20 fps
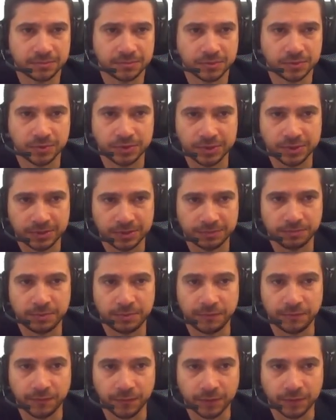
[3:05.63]
during
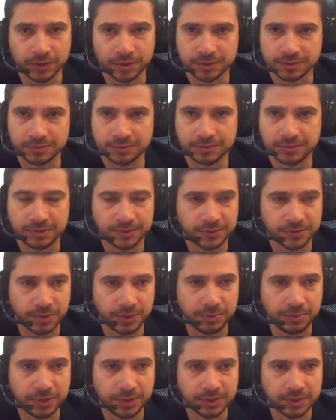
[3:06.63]
before these
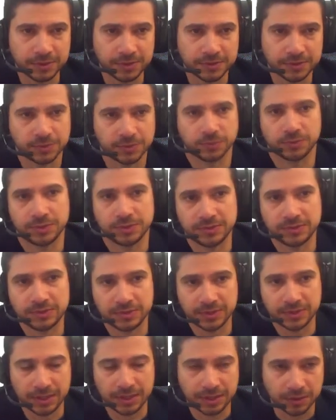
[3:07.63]
3 minutes, so this
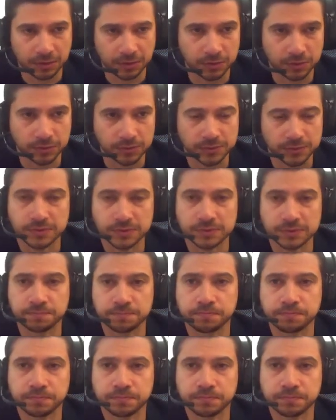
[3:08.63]
snake loses.